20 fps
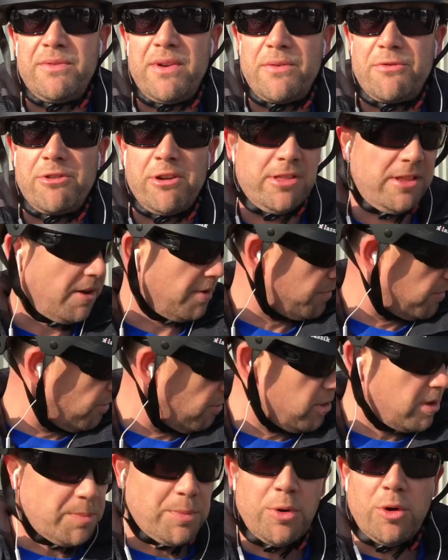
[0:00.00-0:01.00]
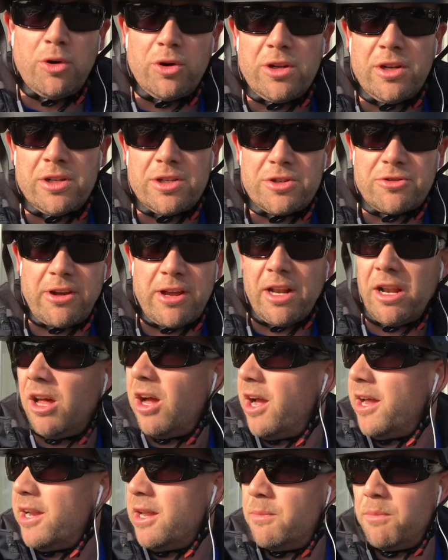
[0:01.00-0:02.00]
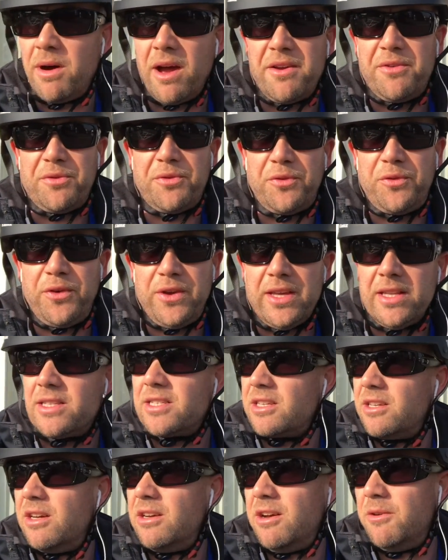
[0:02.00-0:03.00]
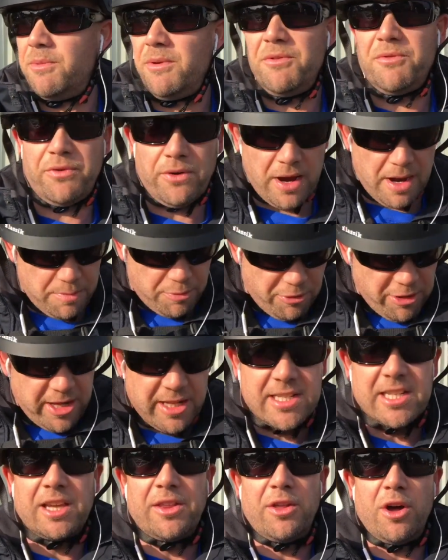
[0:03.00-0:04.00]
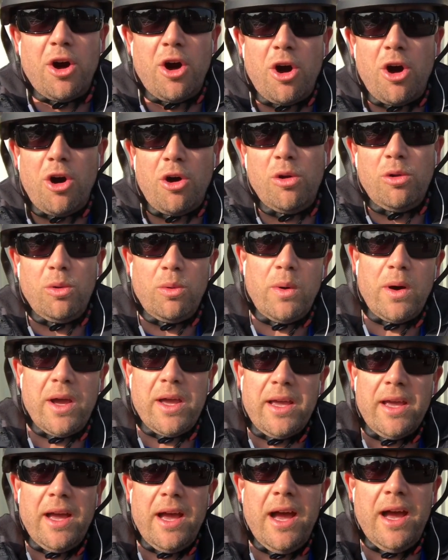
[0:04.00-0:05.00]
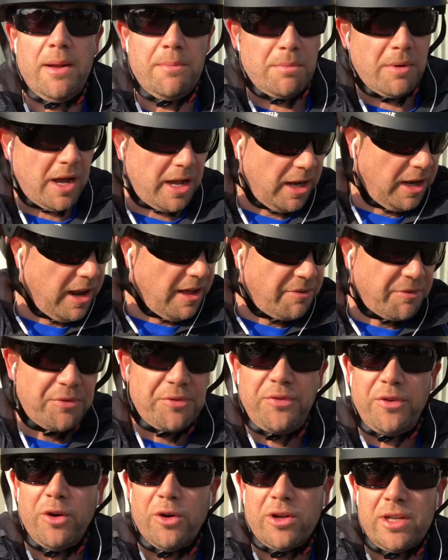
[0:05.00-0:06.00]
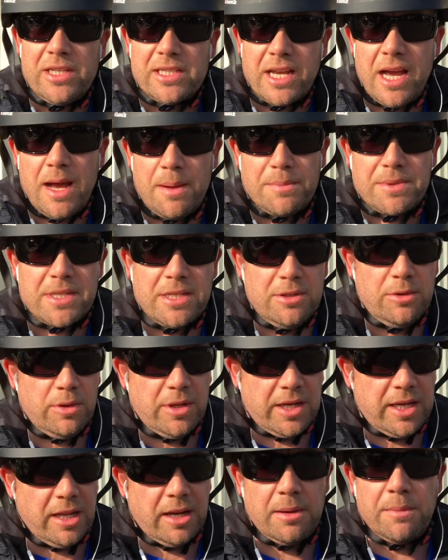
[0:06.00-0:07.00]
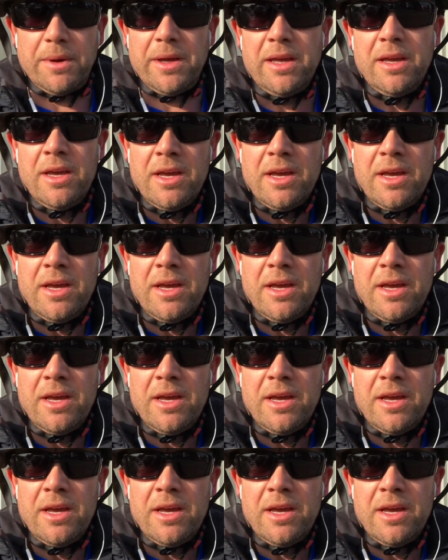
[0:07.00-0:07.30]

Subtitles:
never ridden that far on the board in a straight line, and my feet have been vibrating the whole way, and my left foot is absolutely killing me.